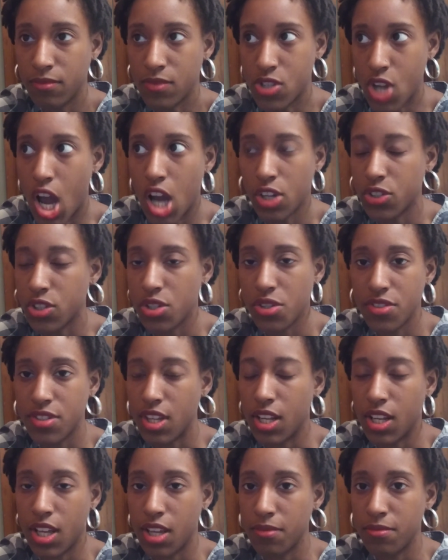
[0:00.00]
doctors
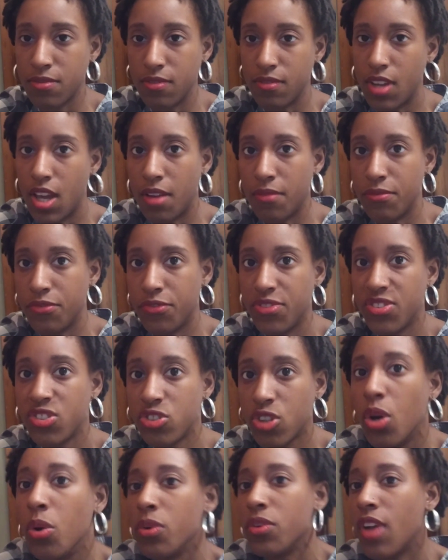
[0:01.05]
and I'm, I'm
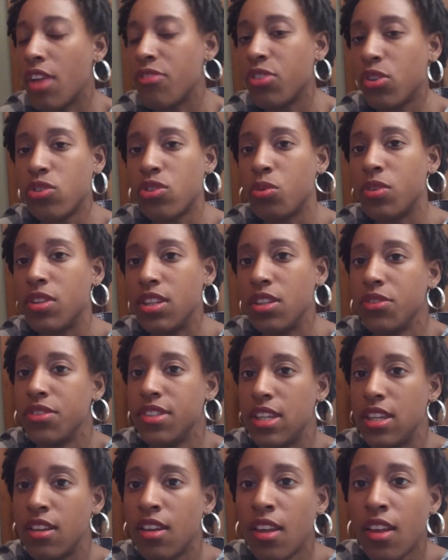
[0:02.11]
so, I feel so
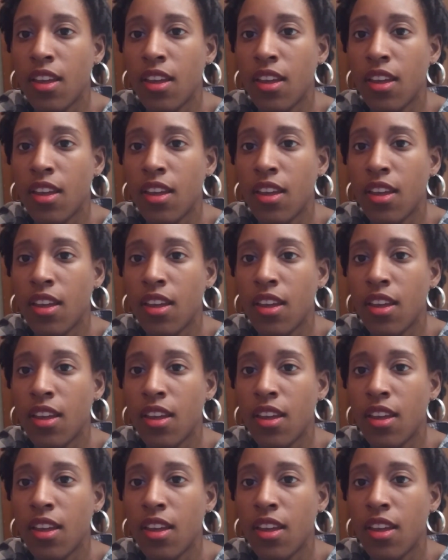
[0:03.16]
guilty.